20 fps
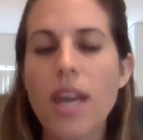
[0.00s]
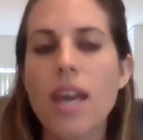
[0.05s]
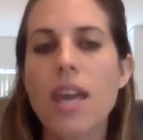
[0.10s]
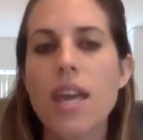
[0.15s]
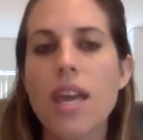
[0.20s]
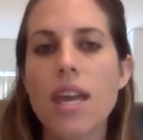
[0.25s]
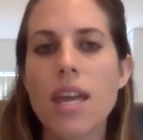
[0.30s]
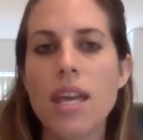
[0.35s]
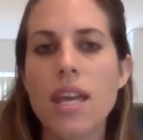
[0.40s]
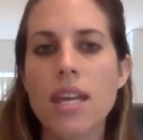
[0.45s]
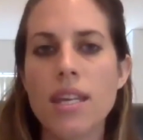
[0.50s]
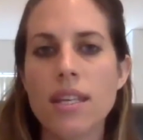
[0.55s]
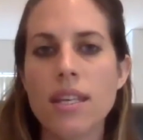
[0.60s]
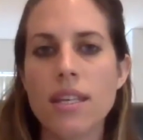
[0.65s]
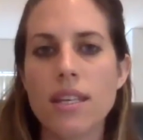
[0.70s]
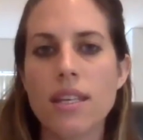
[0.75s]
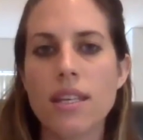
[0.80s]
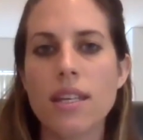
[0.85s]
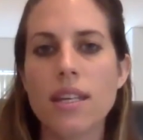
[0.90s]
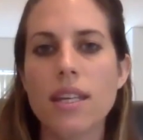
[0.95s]

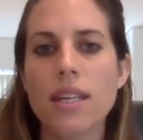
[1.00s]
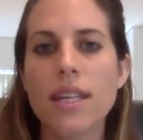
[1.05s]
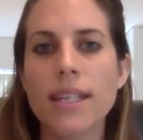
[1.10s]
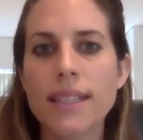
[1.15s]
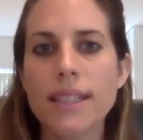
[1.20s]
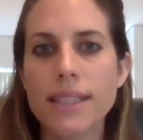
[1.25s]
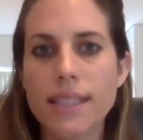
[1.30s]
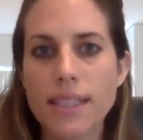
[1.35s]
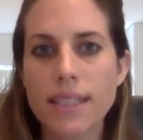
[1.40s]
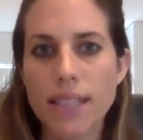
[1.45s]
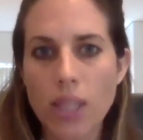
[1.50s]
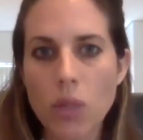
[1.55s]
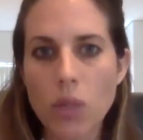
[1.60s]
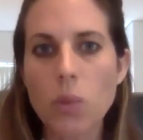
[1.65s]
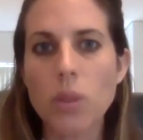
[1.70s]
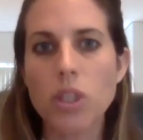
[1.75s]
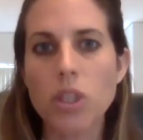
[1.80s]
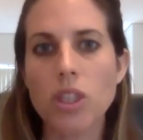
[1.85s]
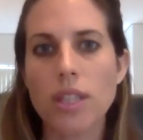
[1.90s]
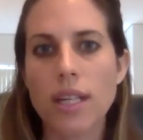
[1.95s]
in
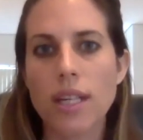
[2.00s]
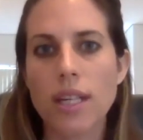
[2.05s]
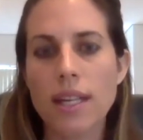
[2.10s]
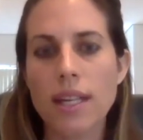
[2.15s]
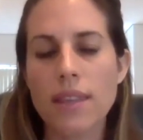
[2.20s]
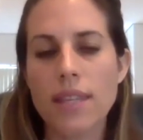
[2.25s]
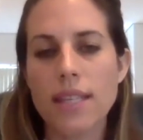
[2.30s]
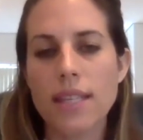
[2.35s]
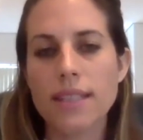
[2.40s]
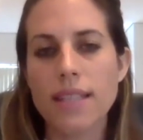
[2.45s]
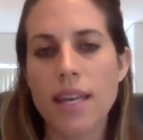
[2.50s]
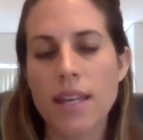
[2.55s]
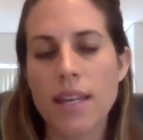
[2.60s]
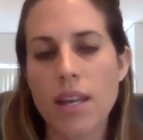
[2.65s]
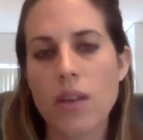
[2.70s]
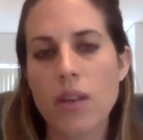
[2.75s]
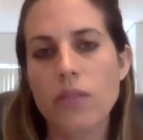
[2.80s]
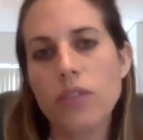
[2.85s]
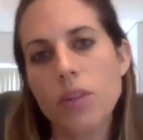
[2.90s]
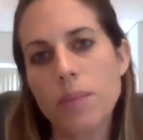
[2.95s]
extinguishing these
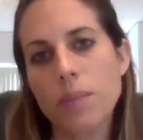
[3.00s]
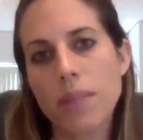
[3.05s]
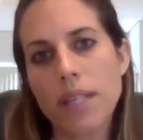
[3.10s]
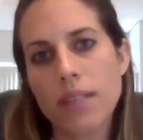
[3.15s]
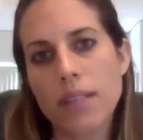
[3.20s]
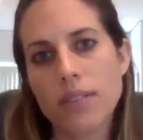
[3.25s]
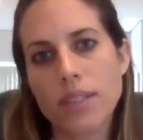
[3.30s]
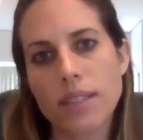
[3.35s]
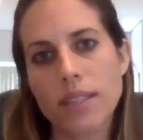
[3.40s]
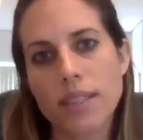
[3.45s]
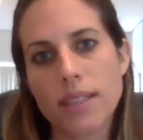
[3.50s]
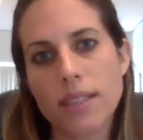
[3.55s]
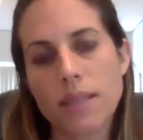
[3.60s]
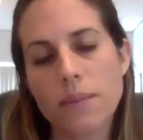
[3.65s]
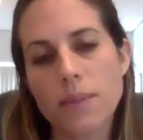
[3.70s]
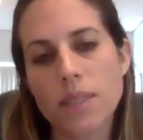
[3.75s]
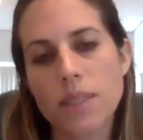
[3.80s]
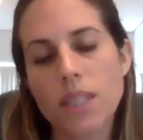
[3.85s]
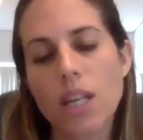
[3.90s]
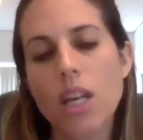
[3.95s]
unhelpful belief
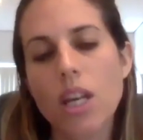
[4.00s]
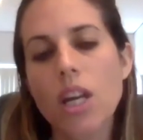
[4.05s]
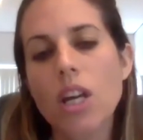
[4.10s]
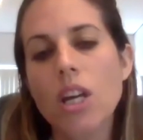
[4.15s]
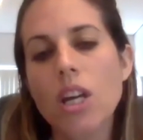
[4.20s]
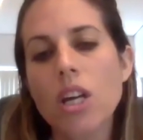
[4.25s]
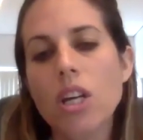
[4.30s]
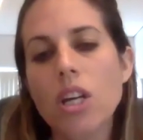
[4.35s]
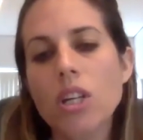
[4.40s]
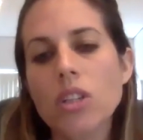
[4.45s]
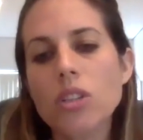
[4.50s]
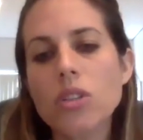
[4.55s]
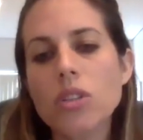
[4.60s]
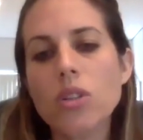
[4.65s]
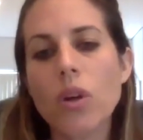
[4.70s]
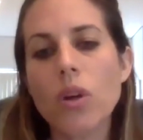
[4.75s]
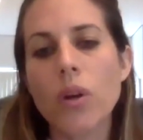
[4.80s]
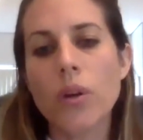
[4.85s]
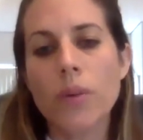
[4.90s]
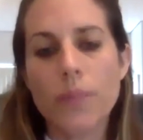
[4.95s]
systems.
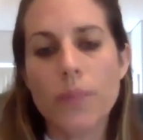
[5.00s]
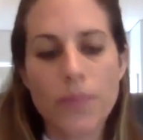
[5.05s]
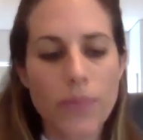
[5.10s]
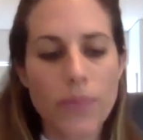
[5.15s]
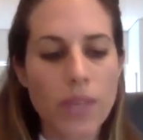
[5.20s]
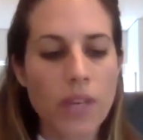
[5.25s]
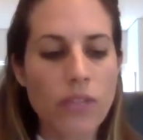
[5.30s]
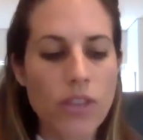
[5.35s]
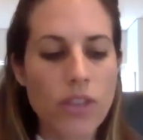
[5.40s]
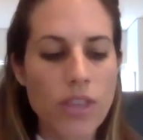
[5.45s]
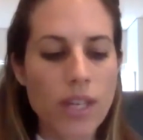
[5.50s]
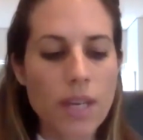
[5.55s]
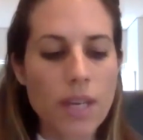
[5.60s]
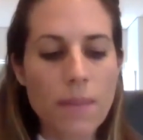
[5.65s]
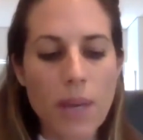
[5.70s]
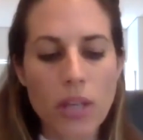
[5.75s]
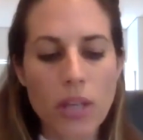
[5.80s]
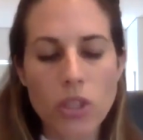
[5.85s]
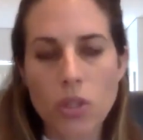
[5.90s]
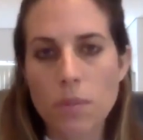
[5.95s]
So if you think
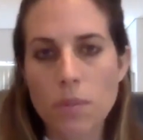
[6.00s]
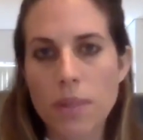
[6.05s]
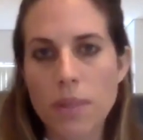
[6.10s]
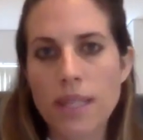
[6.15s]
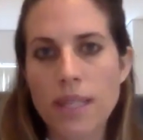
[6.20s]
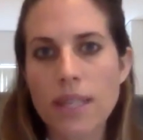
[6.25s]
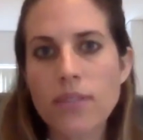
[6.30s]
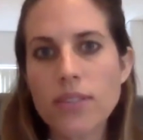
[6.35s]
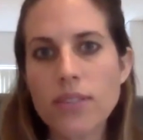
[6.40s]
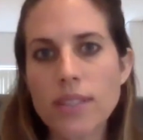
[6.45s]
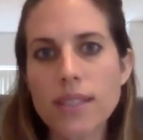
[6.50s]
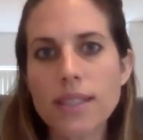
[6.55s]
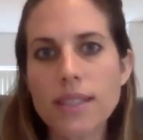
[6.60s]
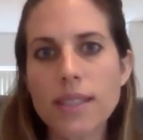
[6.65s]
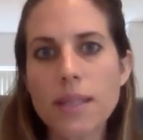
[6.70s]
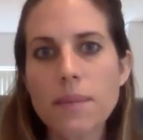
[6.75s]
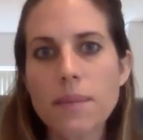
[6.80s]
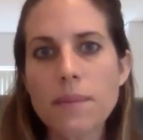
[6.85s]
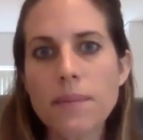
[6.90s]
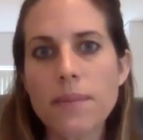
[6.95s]
about your belief
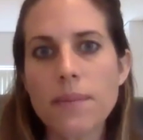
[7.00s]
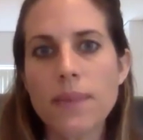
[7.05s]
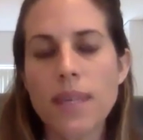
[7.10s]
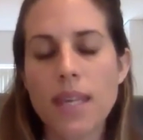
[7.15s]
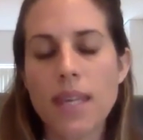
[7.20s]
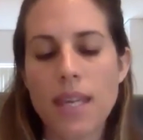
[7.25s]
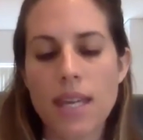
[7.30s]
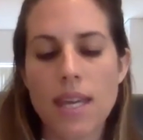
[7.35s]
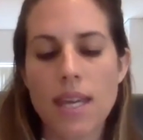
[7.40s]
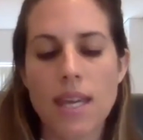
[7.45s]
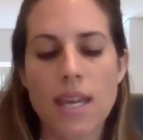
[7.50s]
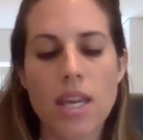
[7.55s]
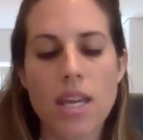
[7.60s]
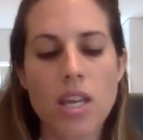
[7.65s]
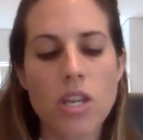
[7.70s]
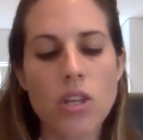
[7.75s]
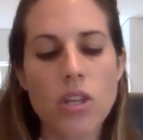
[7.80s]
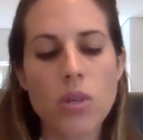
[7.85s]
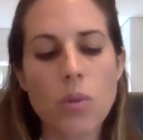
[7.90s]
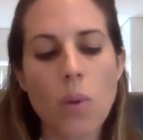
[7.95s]
system,
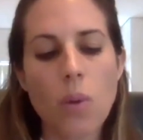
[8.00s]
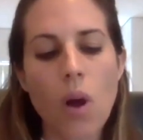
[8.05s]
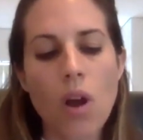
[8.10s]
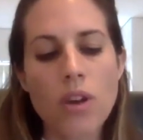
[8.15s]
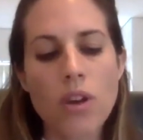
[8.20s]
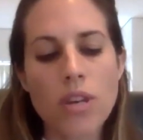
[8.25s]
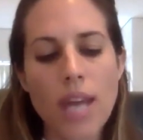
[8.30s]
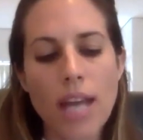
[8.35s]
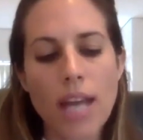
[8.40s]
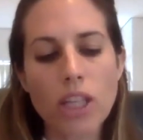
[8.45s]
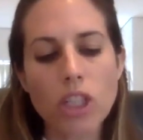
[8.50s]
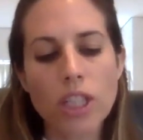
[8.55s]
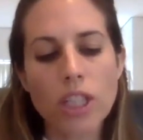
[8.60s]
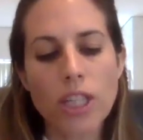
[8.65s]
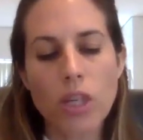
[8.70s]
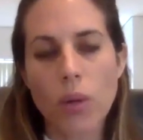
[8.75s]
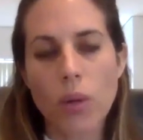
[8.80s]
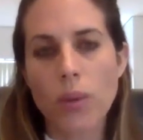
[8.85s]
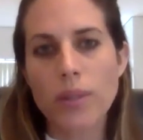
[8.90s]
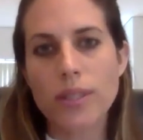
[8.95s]
you are naturally
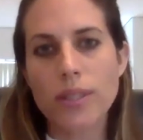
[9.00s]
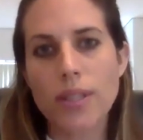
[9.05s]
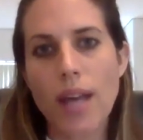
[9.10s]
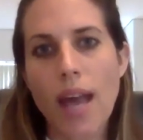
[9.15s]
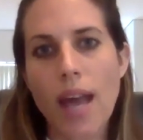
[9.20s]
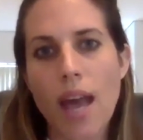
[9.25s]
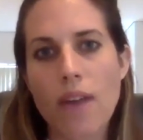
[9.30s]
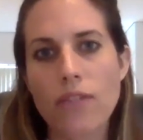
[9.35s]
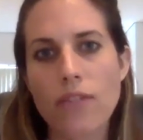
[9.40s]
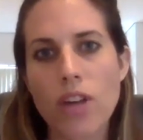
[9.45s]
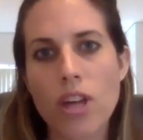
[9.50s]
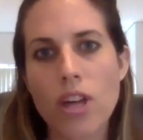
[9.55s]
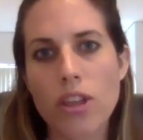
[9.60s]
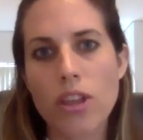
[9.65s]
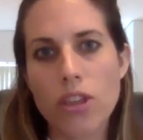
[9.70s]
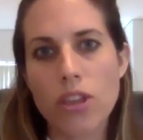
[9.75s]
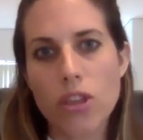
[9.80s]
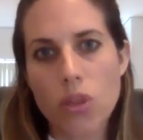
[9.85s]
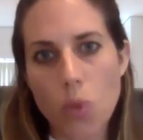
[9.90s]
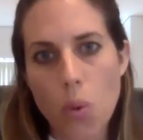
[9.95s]
going to have a
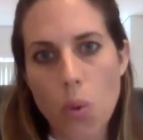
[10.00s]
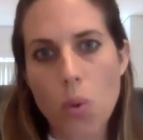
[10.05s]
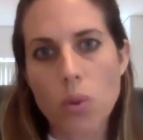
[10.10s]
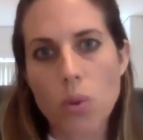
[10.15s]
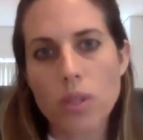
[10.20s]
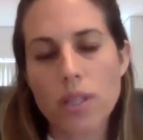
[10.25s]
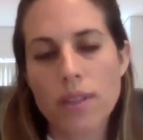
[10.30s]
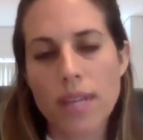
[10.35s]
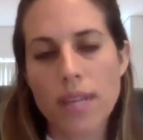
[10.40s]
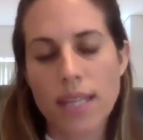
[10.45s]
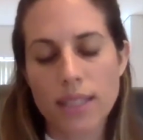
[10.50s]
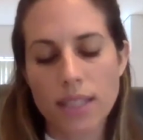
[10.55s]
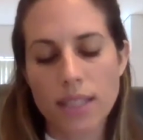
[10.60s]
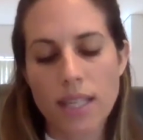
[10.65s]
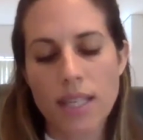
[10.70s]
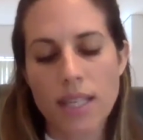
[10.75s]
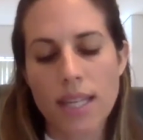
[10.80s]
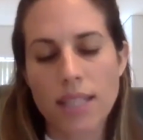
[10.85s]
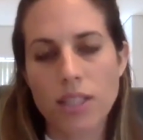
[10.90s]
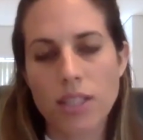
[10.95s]
thought that's
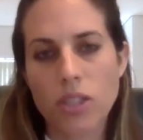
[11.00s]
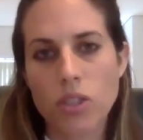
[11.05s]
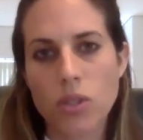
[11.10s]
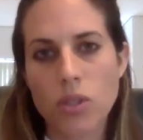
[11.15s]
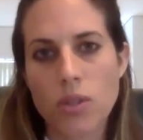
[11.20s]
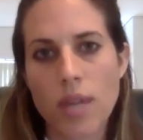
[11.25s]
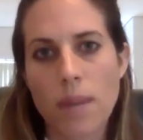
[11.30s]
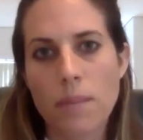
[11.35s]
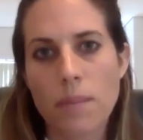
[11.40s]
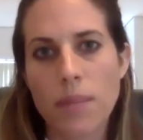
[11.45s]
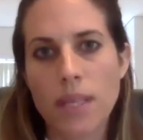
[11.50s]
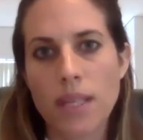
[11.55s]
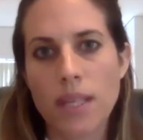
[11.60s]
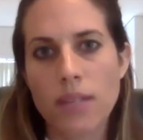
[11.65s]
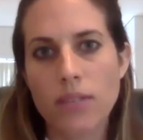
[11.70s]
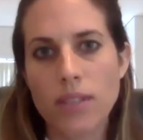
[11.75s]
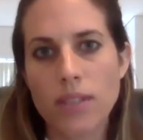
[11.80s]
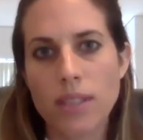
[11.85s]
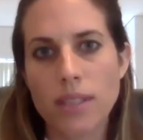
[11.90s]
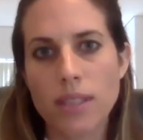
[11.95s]
connected to that belief
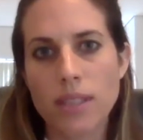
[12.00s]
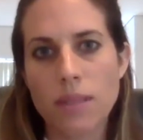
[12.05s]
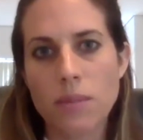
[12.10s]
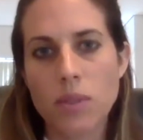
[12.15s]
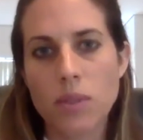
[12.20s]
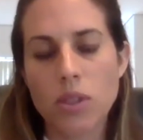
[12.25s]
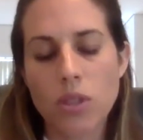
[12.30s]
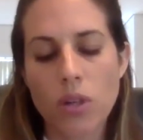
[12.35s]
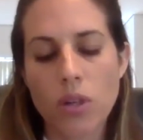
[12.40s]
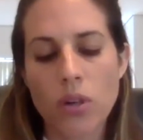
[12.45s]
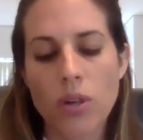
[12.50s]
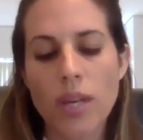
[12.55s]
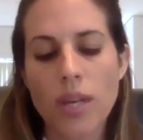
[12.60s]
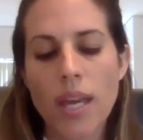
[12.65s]
system. So